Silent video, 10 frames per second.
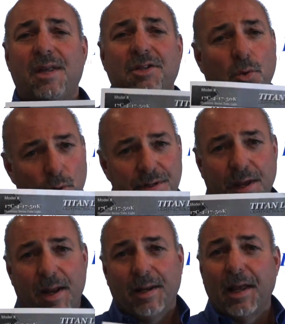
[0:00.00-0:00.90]
That's what we're
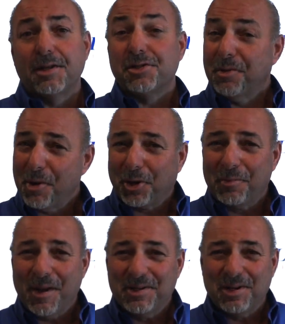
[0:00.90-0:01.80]
saying. Again, this is
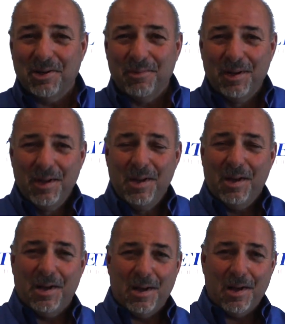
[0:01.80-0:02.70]
American-made tube
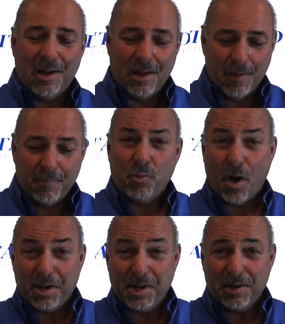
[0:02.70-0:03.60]

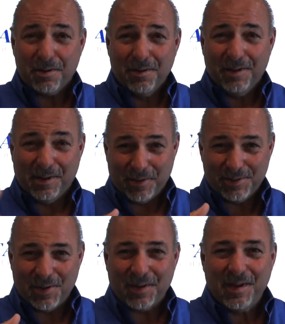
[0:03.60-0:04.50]
right here in
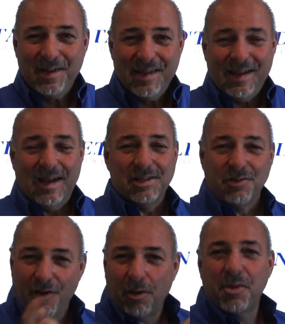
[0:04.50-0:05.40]
Arizona.
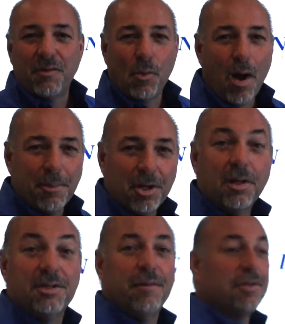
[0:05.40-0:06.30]
So follow me over to the watt meter.
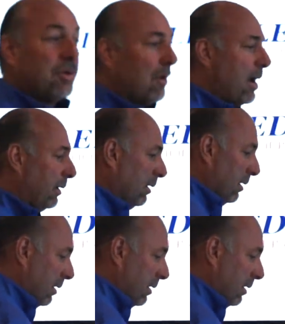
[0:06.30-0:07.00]
Let's see if it's correct.